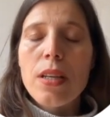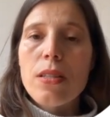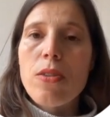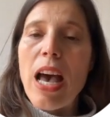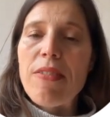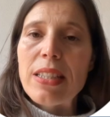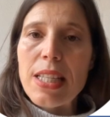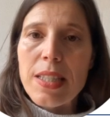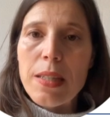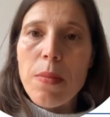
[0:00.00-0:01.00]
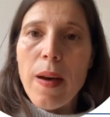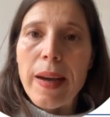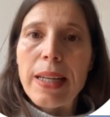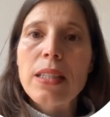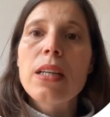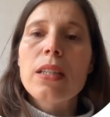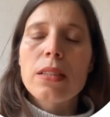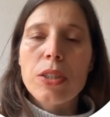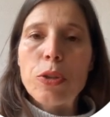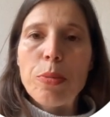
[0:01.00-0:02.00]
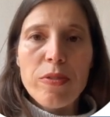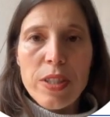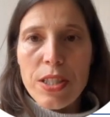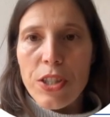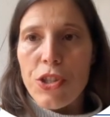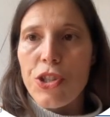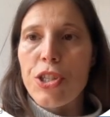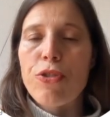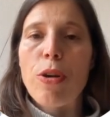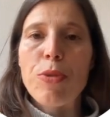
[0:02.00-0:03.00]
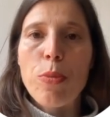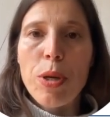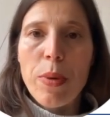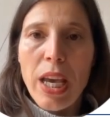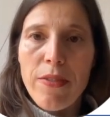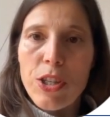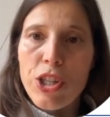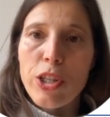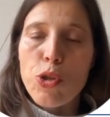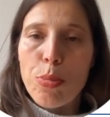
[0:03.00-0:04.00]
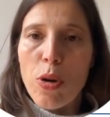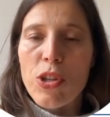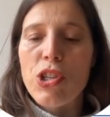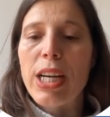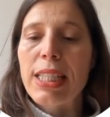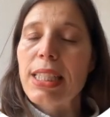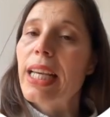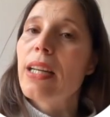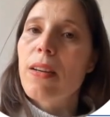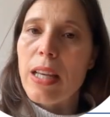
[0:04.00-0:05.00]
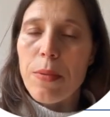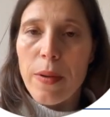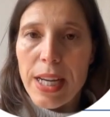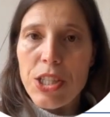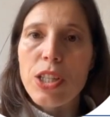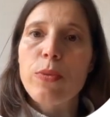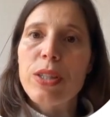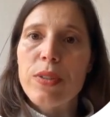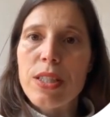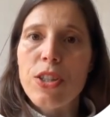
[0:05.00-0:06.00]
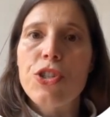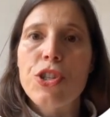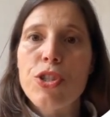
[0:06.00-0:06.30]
So having this in mind, the group of researchers from Human Behavior Change Project, in collaboration with researchers